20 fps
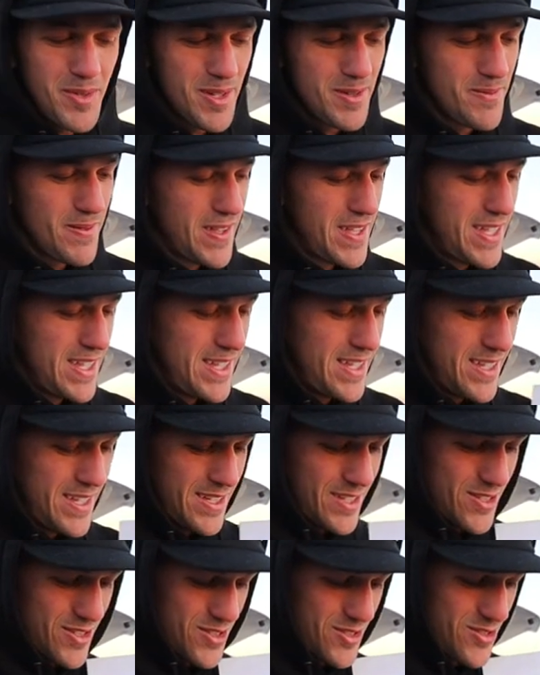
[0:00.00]
Yeah,
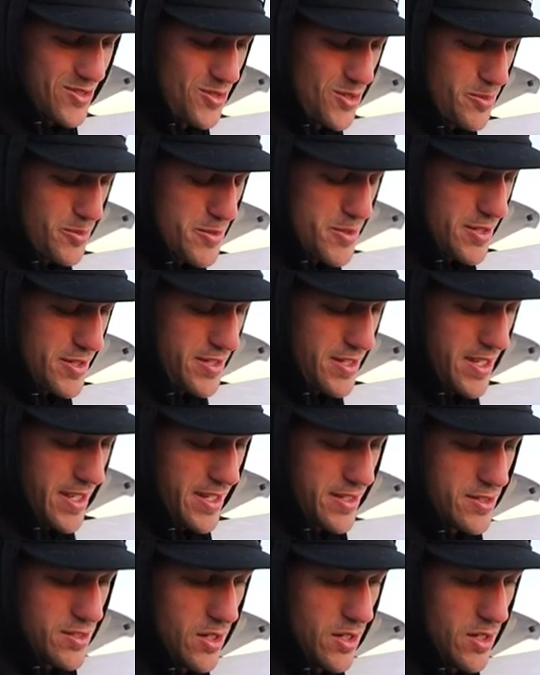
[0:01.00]
100%. Super sick.